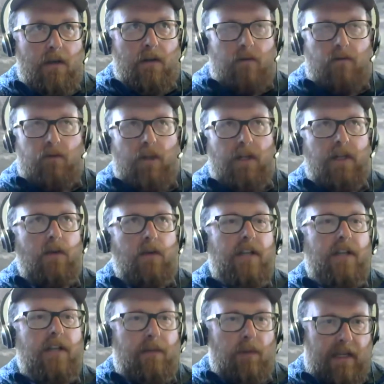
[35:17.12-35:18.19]
Flint Hills
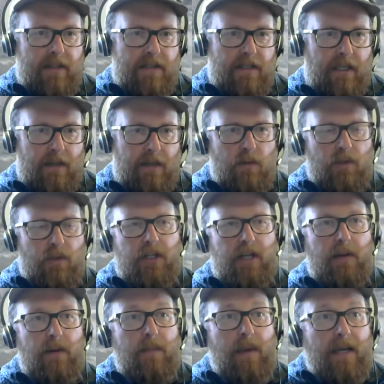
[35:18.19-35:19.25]
type landscapes once you
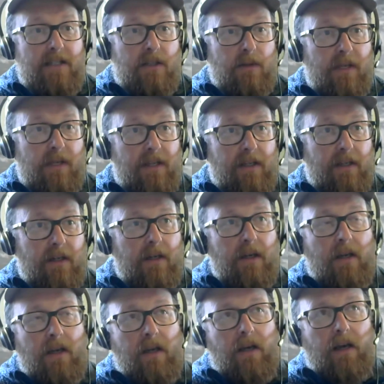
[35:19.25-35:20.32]
get past Topeka.
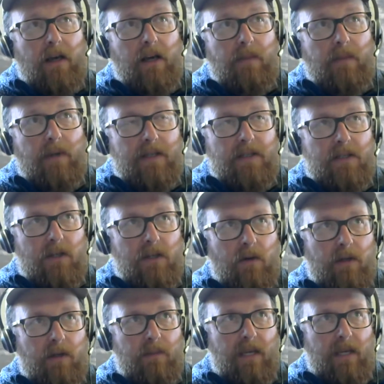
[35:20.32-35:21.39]
And
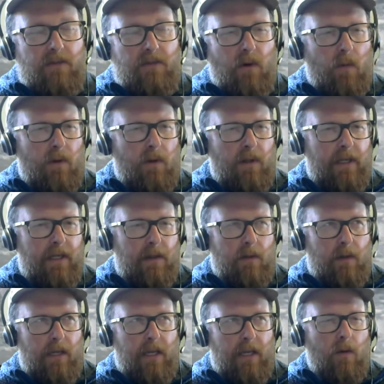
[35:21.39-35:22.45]
so it makes for a really
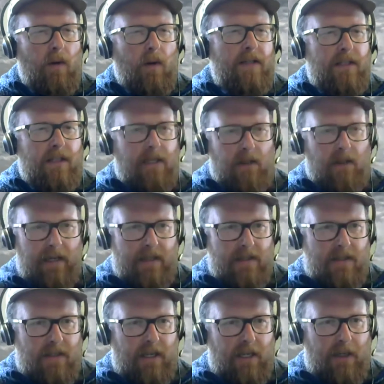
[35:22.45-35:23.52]
interesting
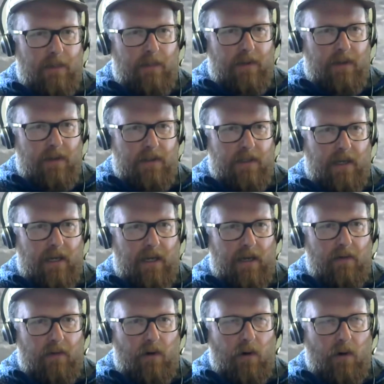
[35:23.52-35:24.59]
landscape to
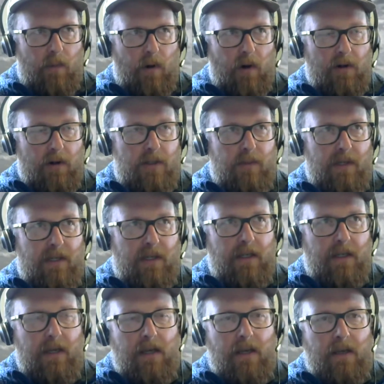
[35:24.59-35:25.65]
have our parks
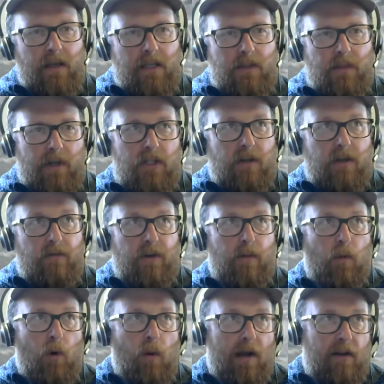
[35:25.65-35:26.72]
be as much
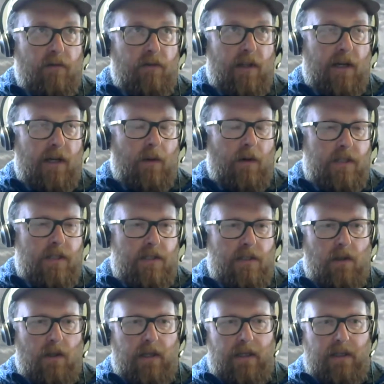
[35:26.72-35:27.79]
ephemeral wildflowers as
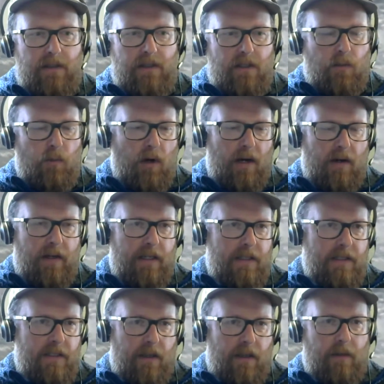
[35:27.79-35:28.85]
glades as
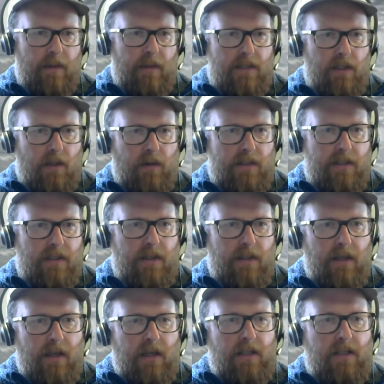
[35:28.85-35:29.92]
prairies. So
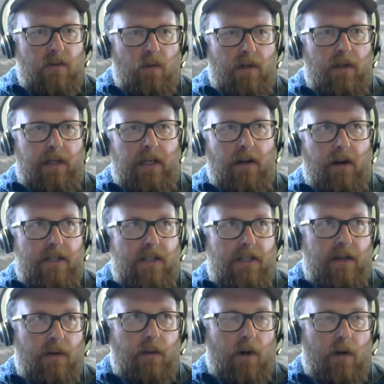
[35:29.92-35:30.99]
it's really
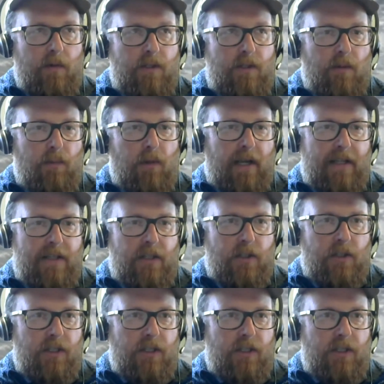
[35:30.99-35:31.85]
interesting where some plants are